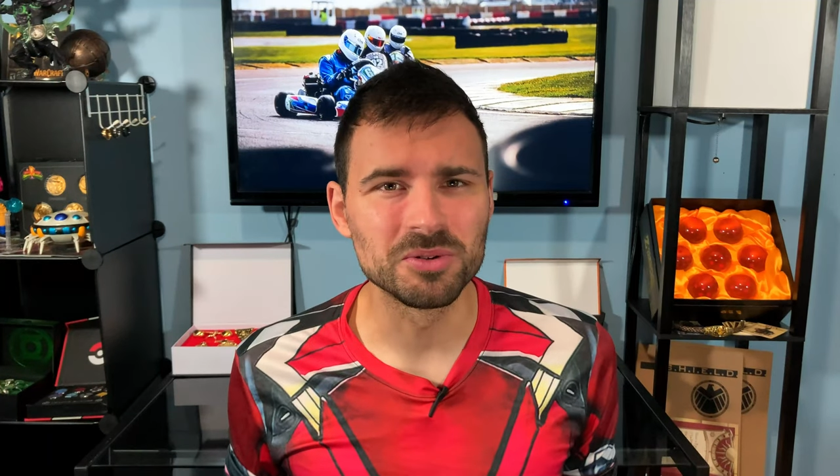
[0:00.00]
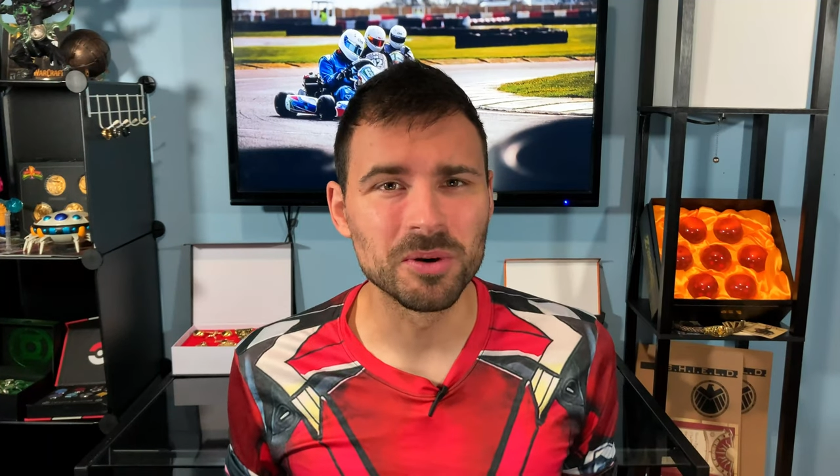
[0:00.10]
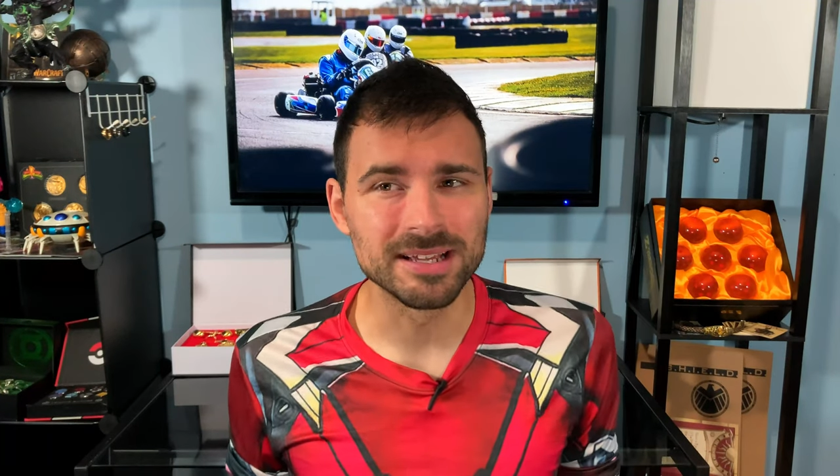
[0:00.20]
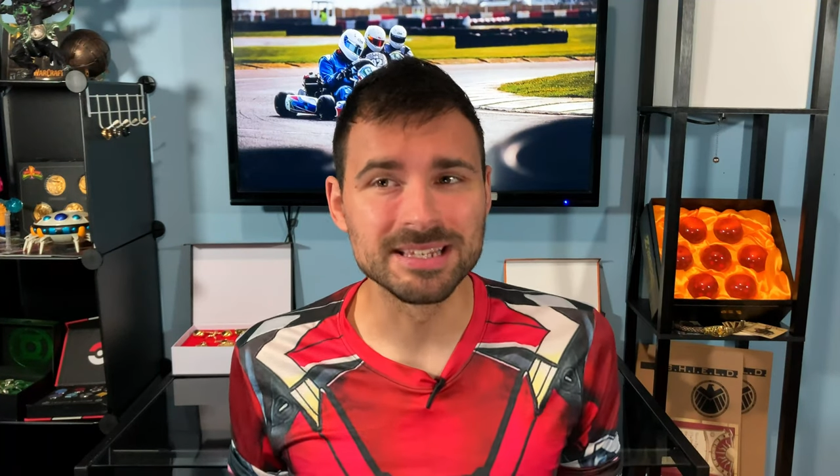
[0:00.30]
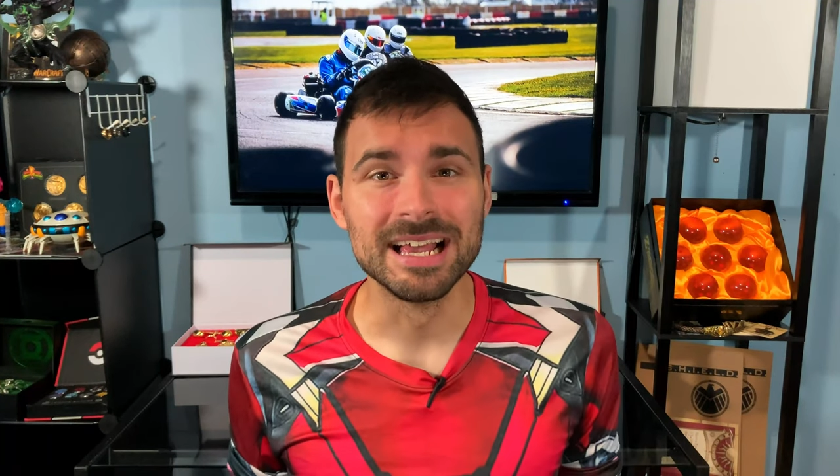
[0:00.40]

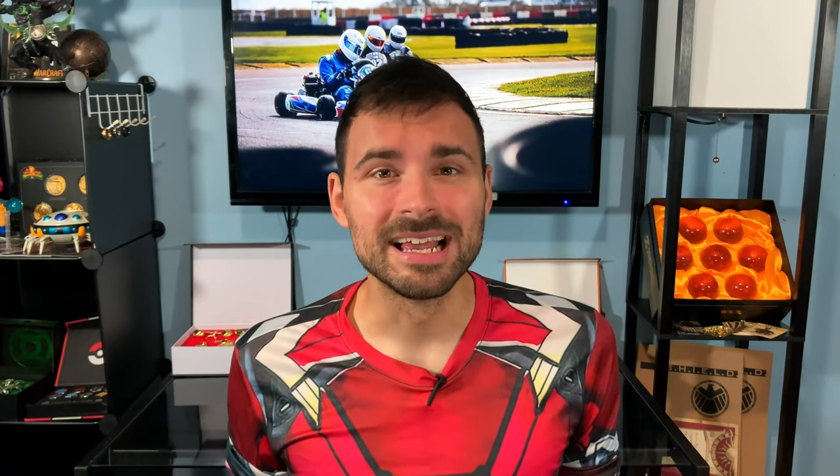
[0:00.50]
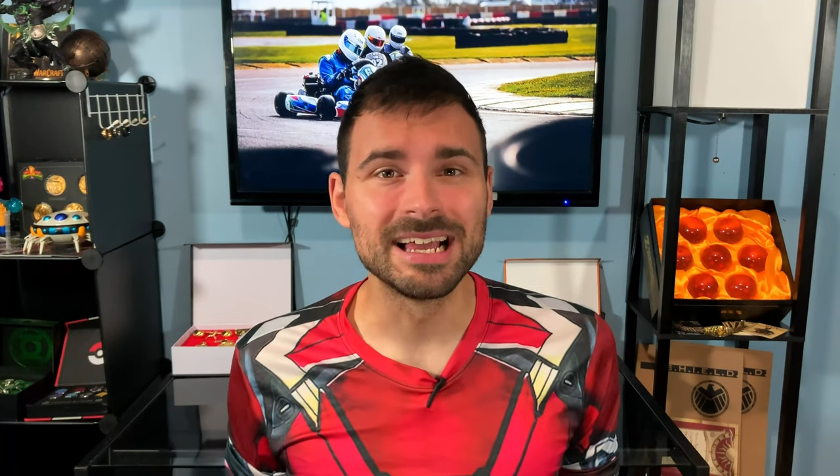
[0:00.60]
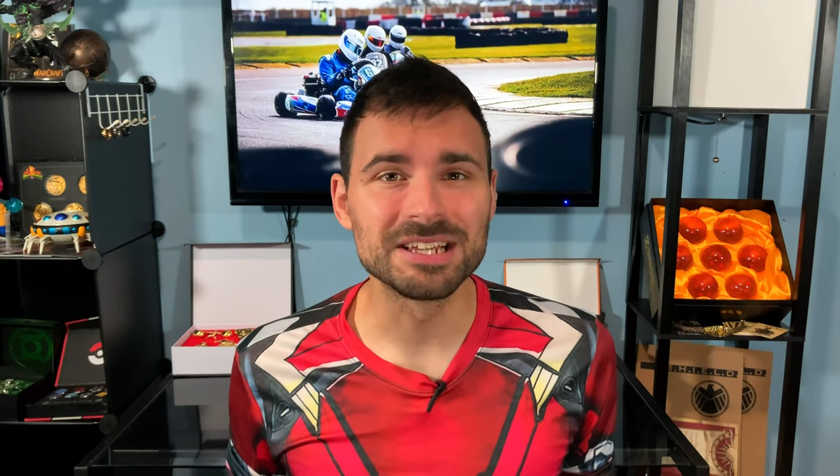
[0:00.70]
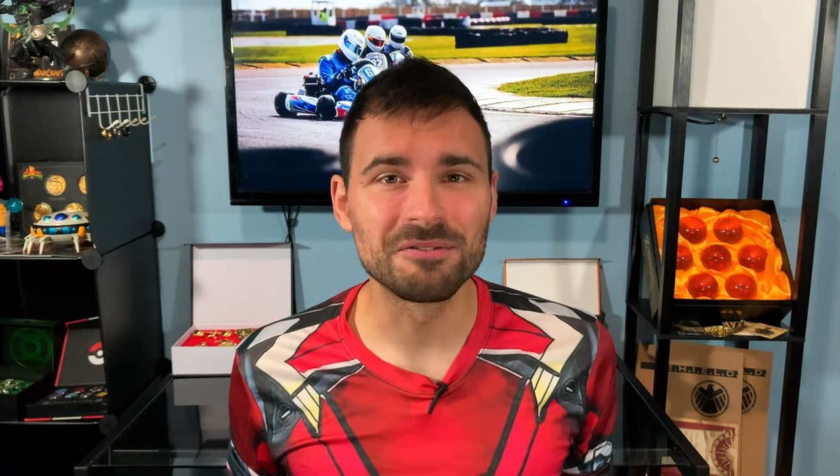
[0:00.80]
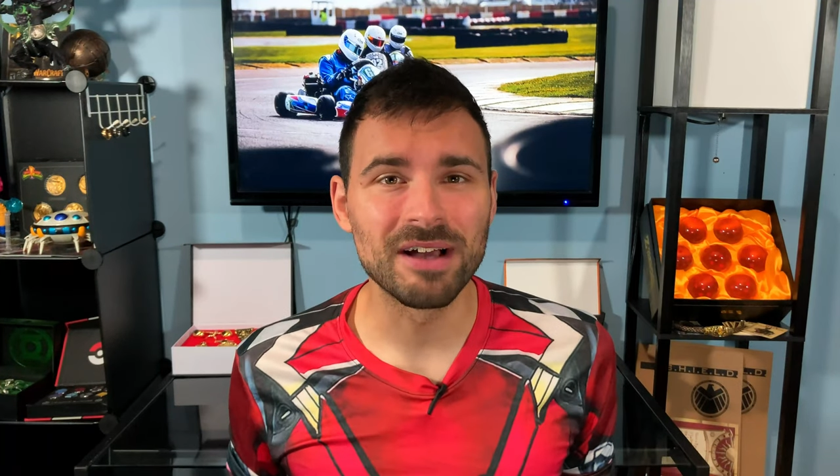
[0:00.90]
twice.
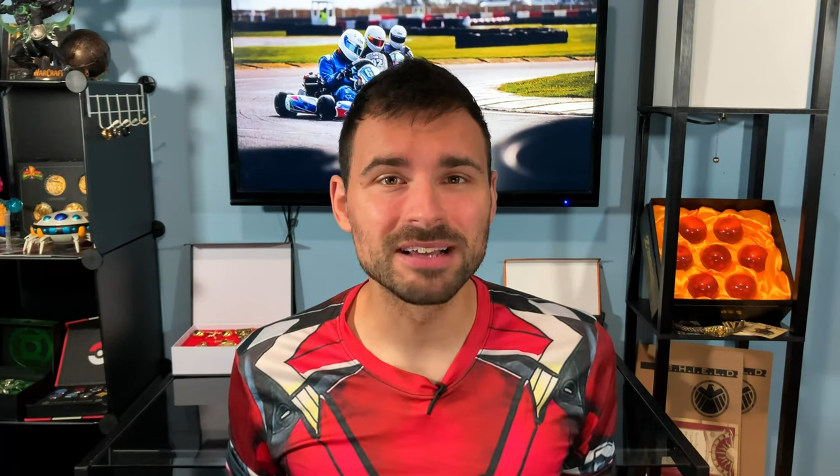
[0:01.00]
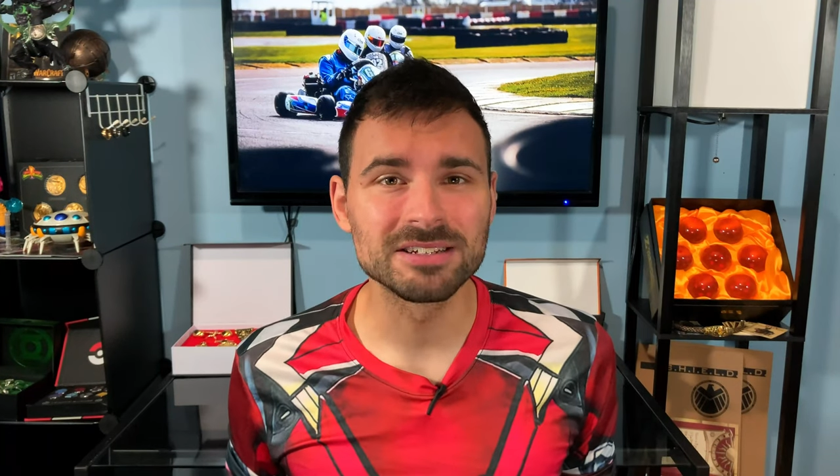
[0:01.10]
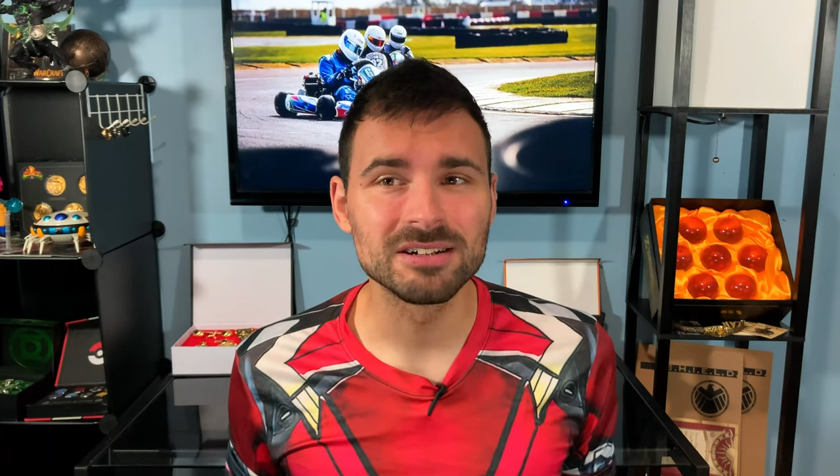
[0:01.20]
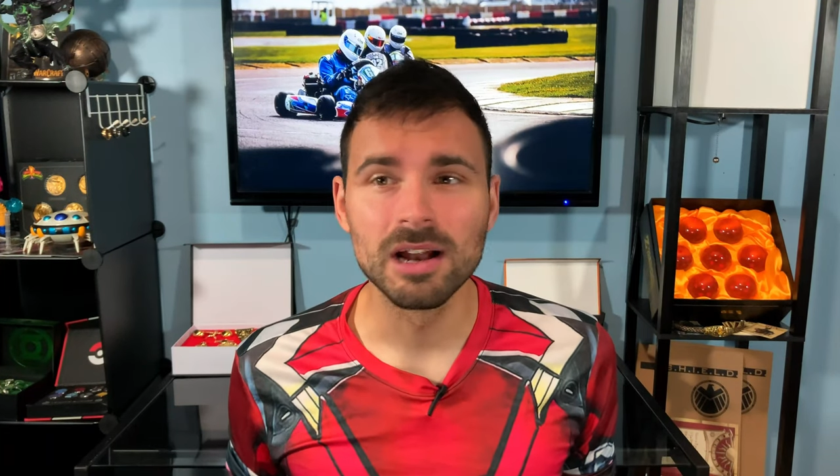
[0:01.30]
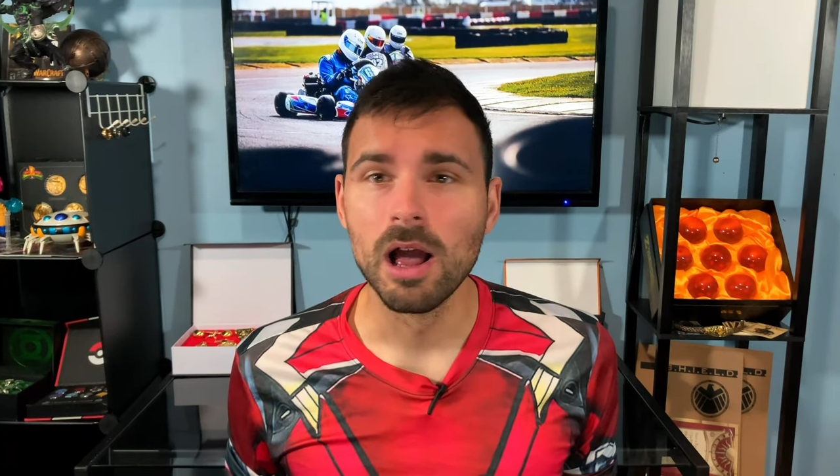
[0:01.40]
Is it
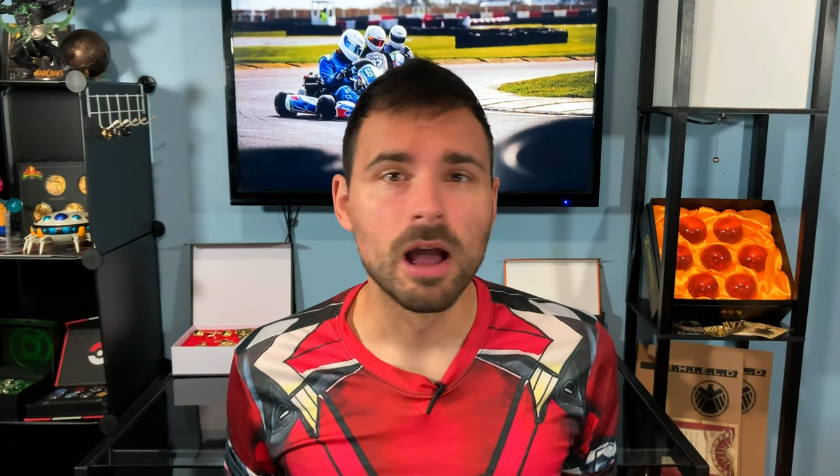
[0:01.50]
faster?